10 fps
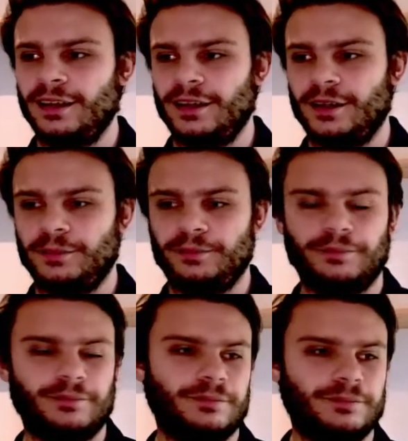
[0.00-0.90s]

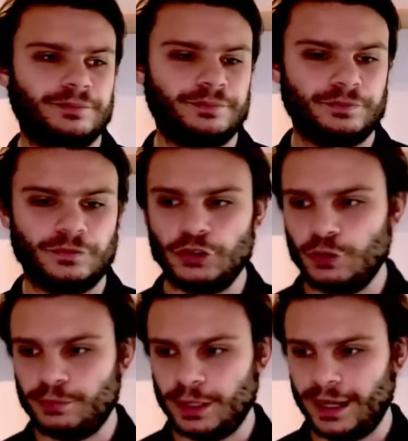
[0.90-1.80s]
You
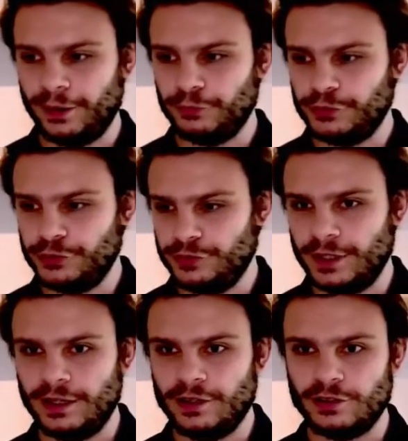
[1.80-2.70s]
could bring out
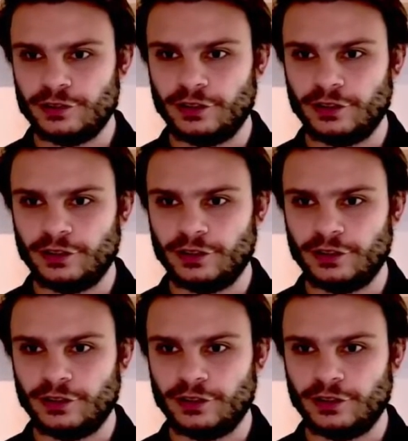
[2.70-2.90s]
things